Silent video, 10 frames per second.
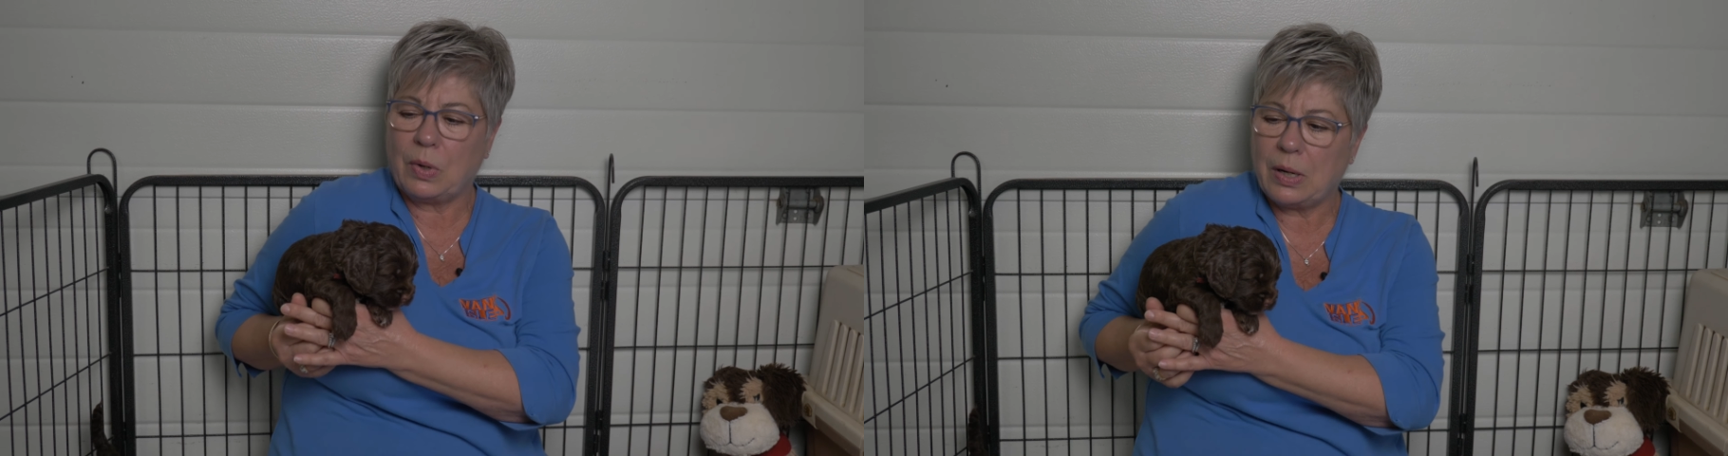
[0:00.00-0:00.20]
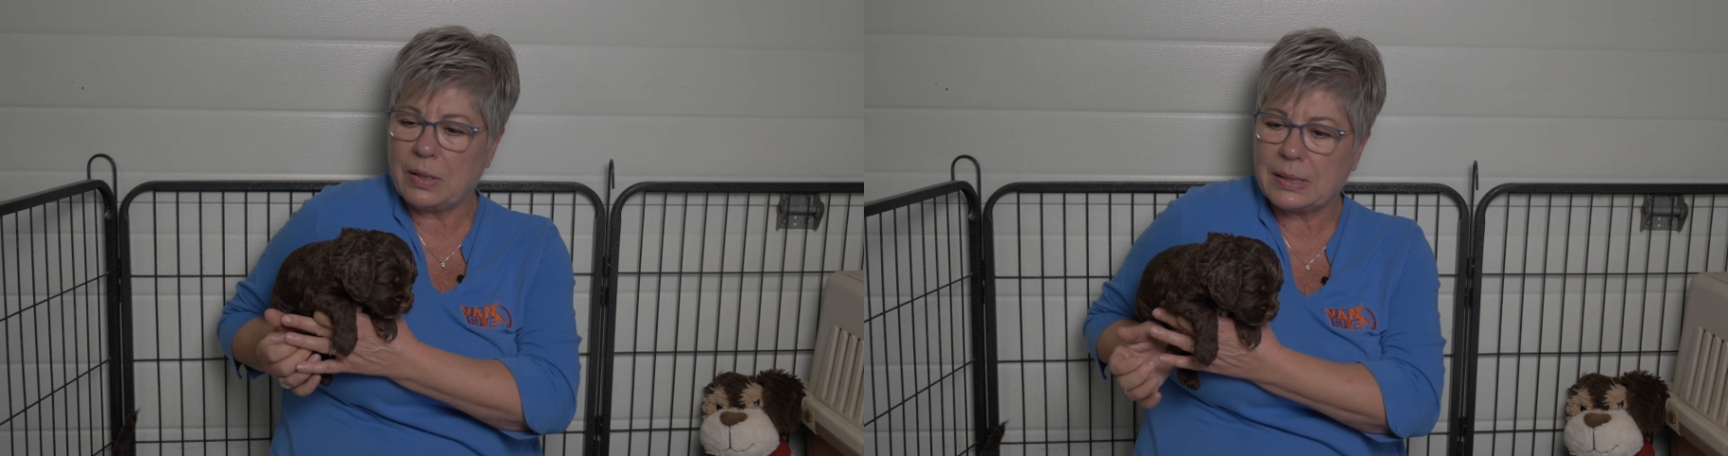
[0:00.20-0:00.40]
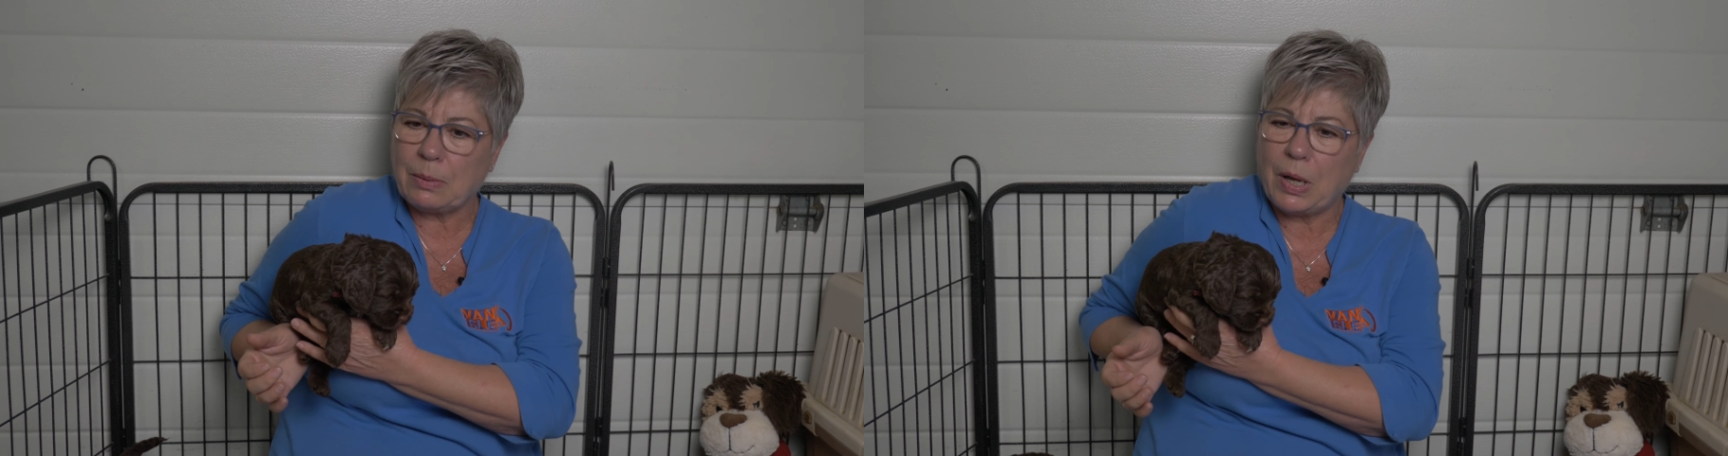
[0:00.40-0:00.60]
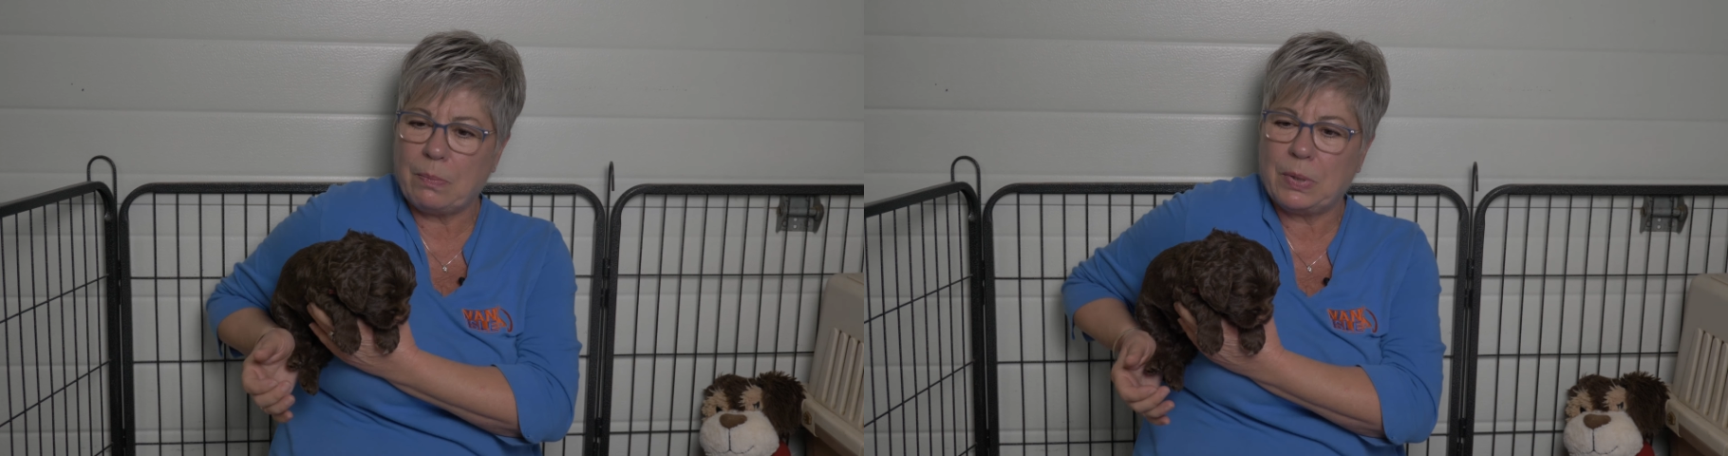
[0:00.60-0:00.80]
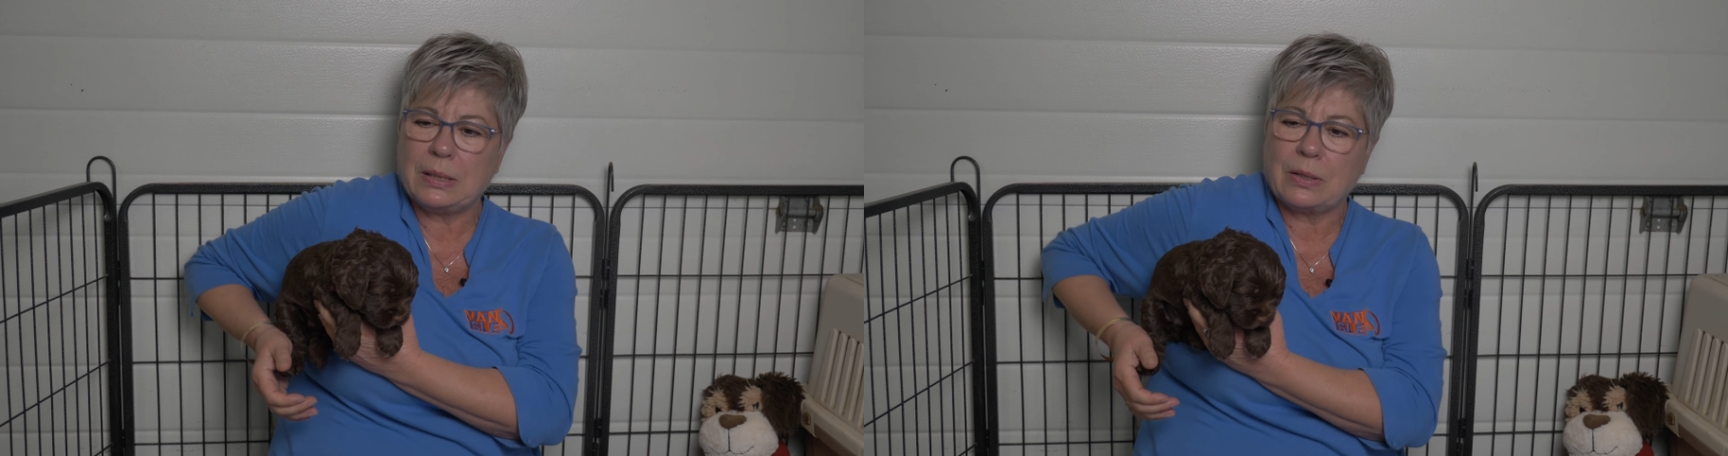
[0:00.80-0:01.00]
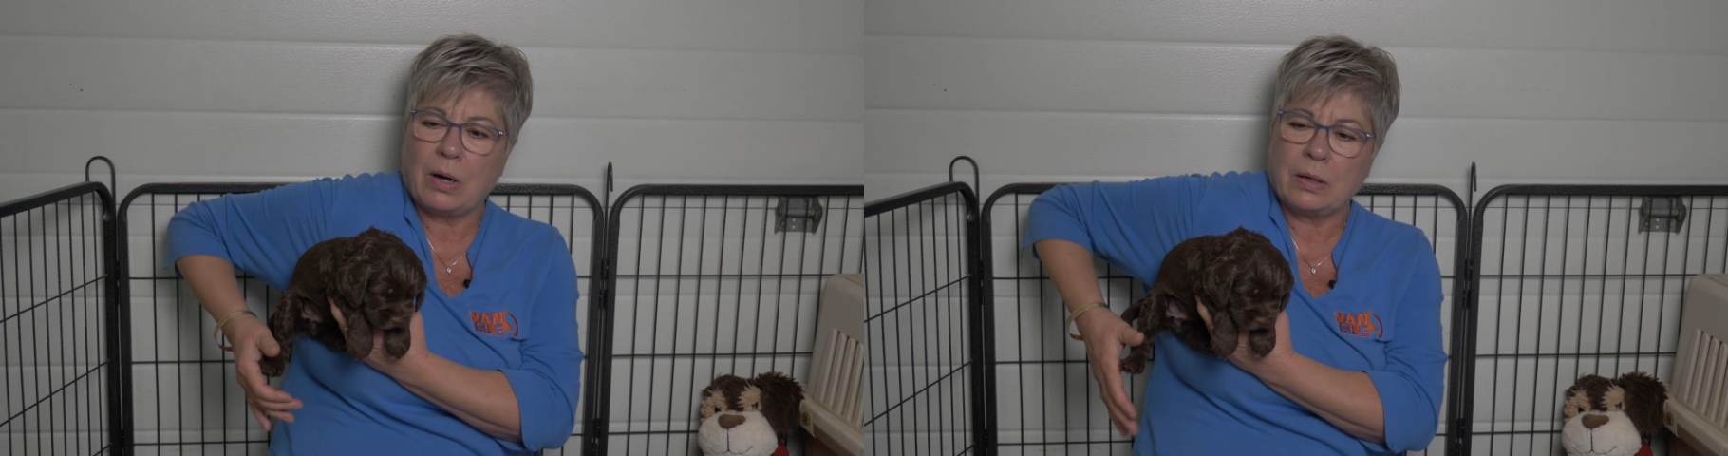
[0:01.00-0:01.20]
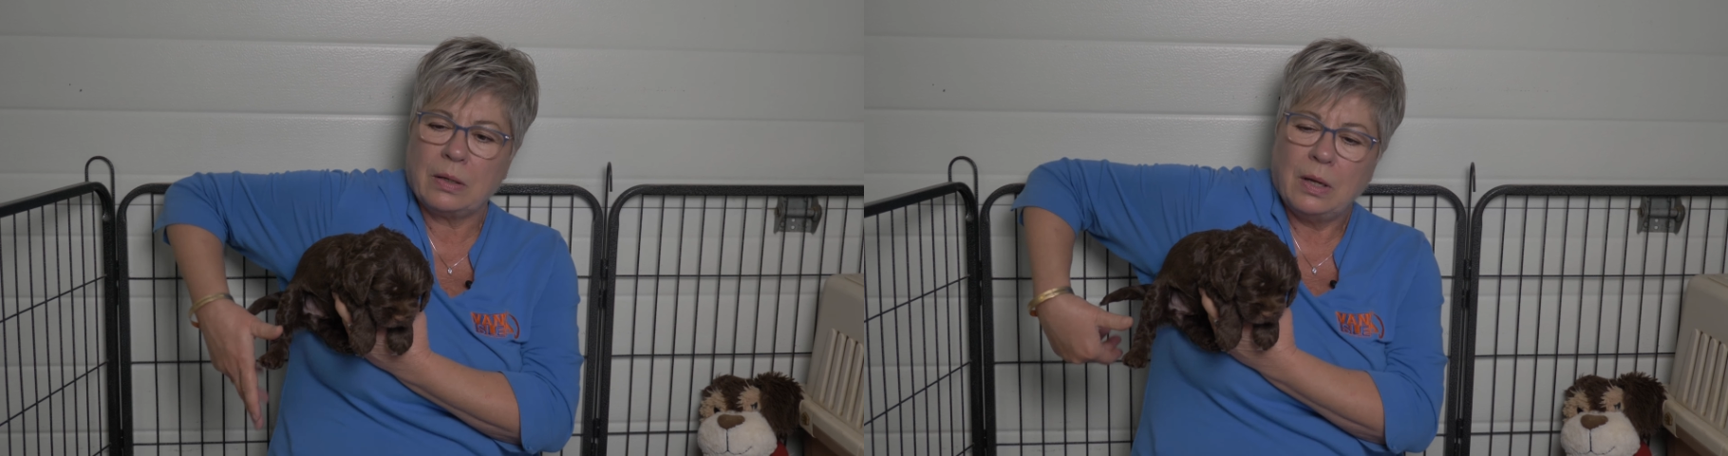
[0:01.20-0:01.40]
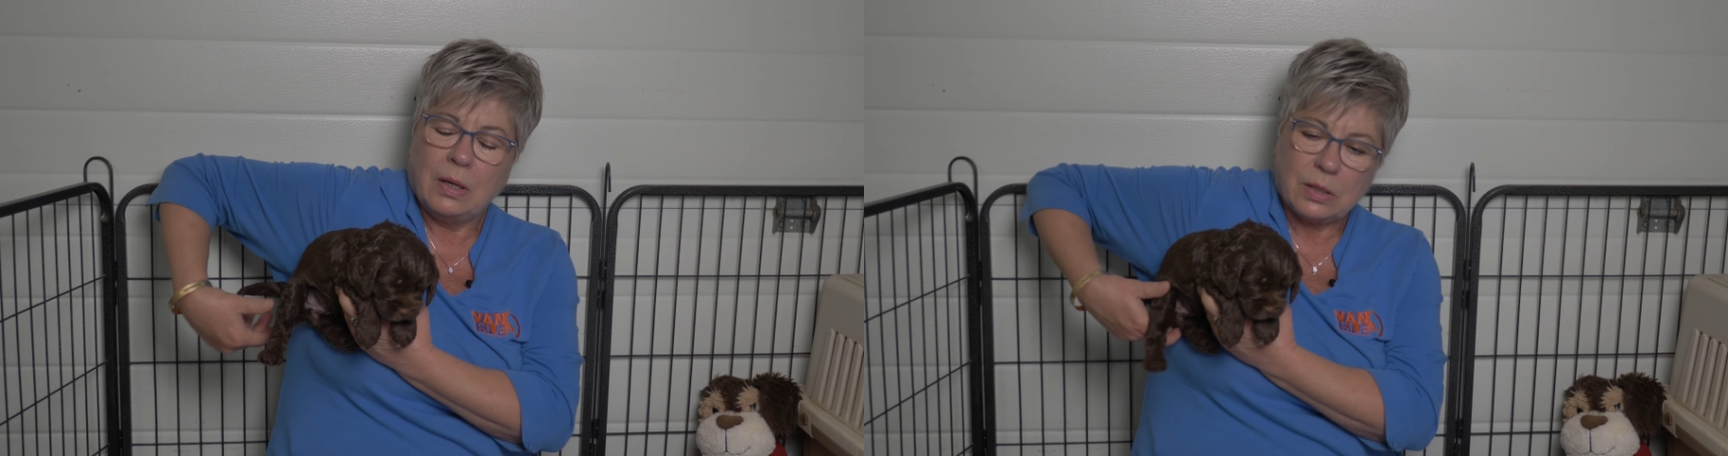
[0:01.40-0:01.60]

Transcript: whereas the puppies aren't.